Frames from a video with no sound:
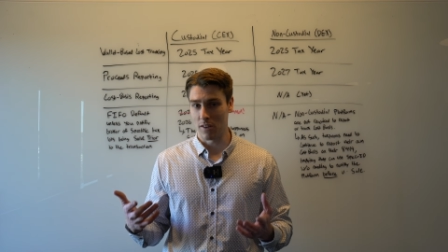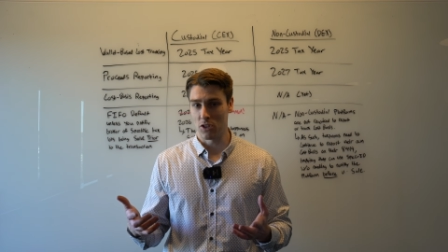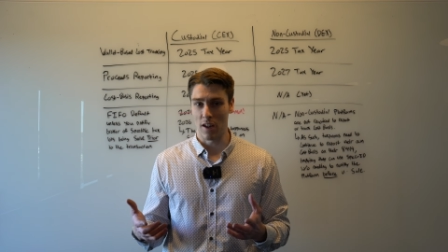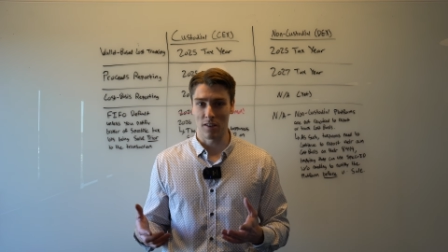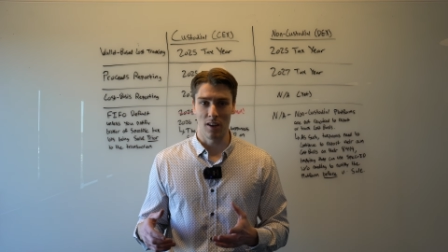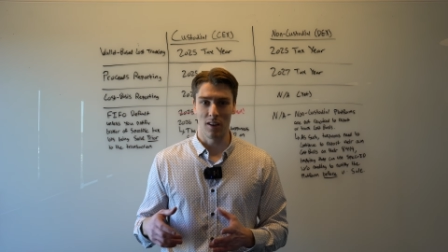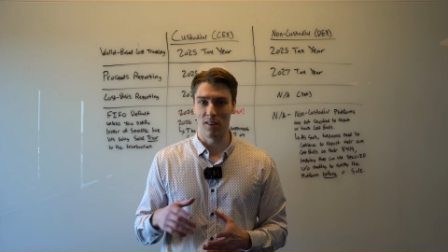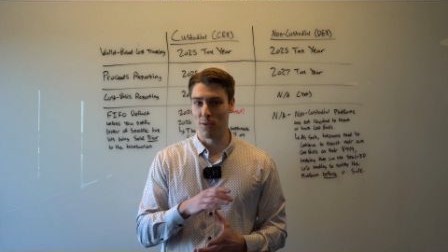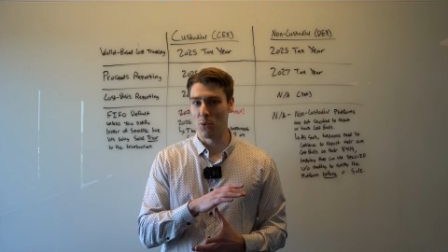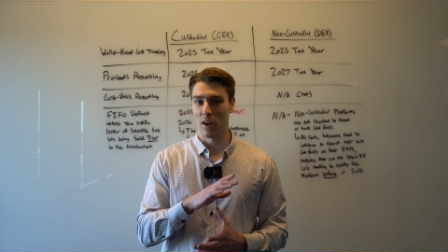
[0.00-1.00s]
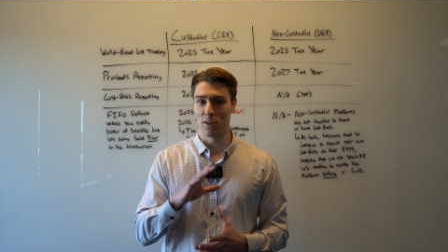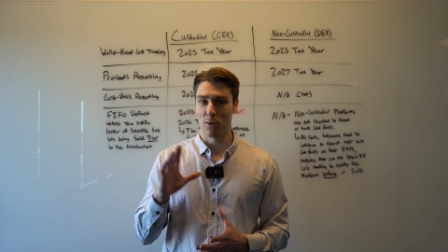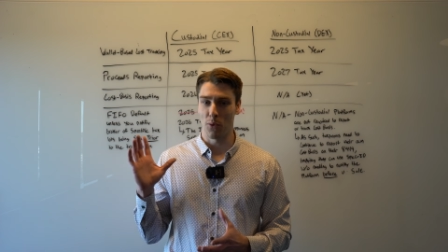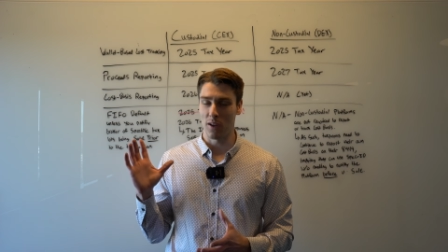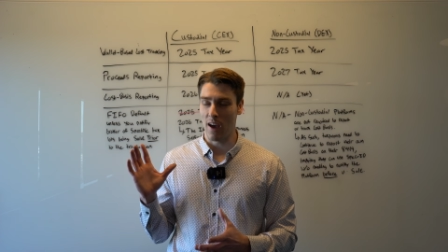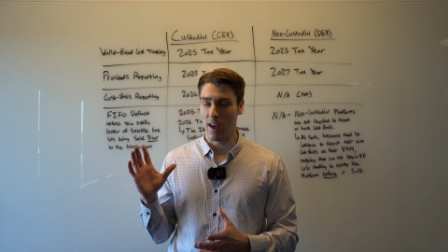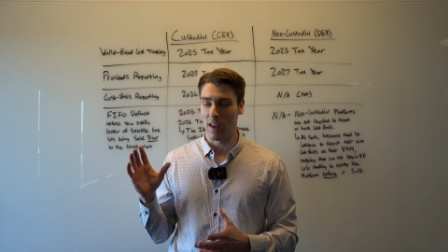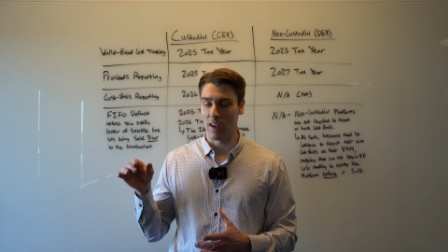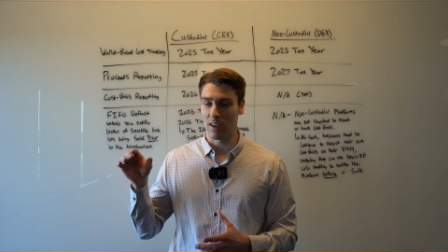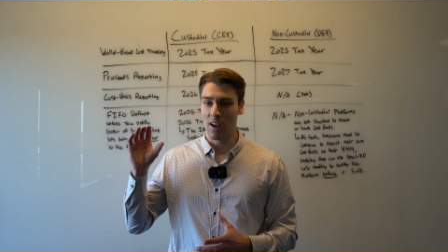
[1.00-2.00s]
suggesting, is if you want to avoid that
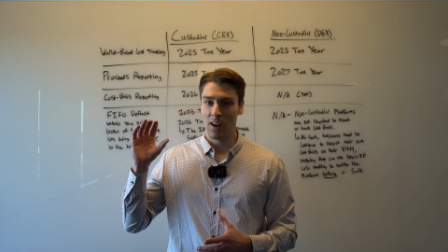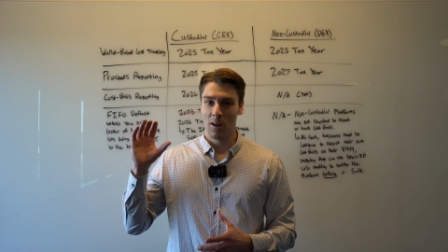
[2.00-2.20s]
headache,